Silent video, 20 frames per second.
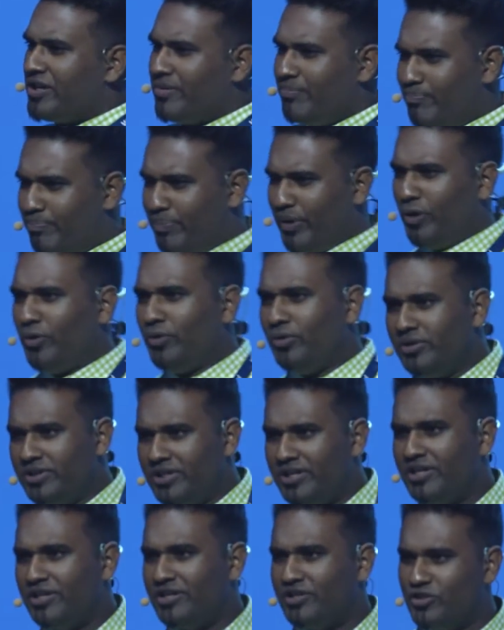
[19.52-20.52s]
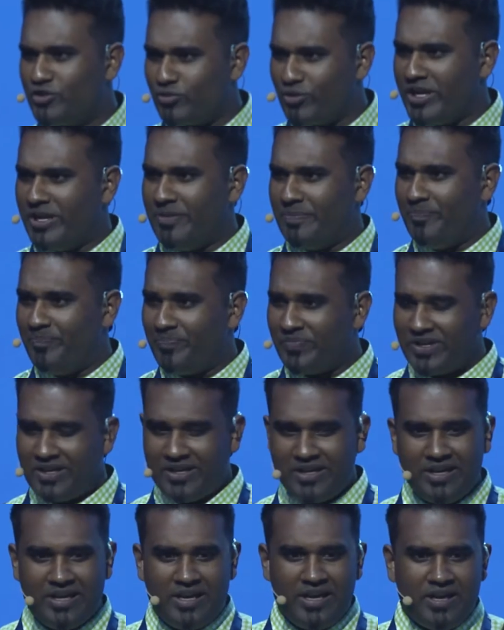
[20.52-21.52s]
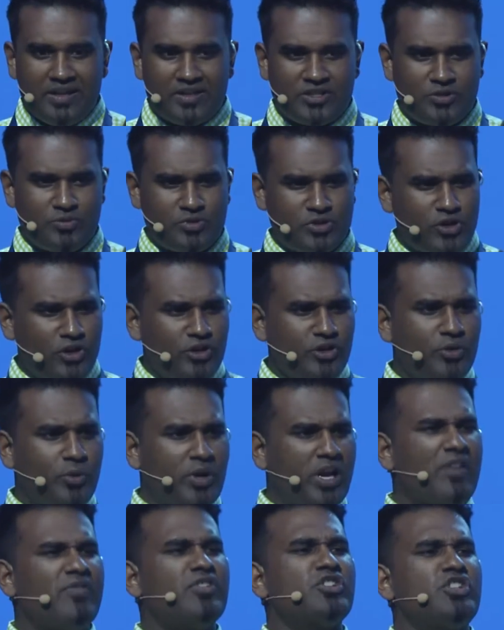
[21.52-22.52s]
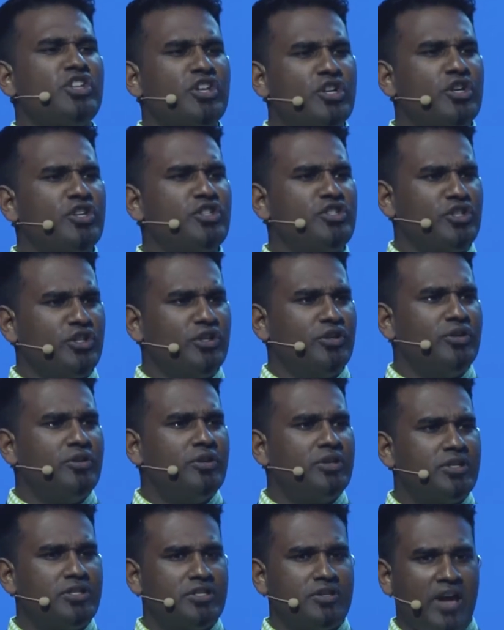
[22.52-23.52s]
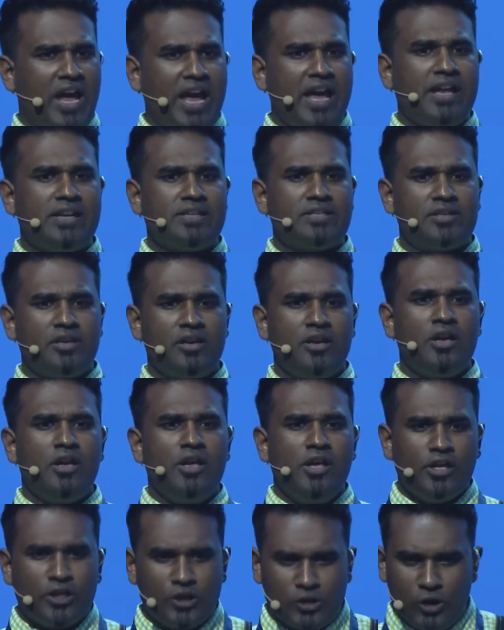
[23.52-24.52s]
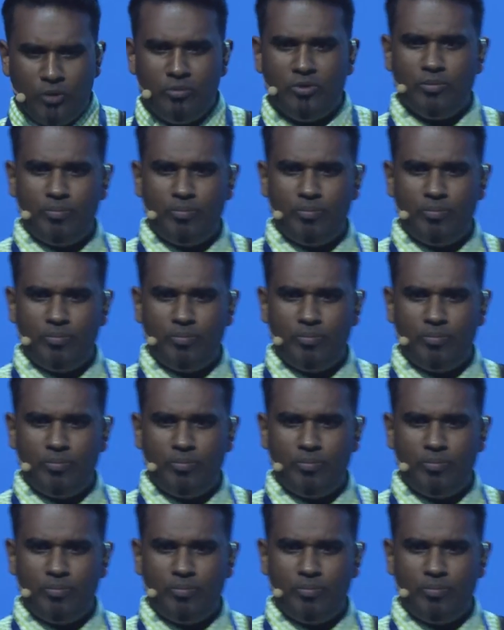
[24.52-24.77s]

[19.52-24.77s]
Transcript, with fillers: a bold dream that she was going to do whatever she could do to end global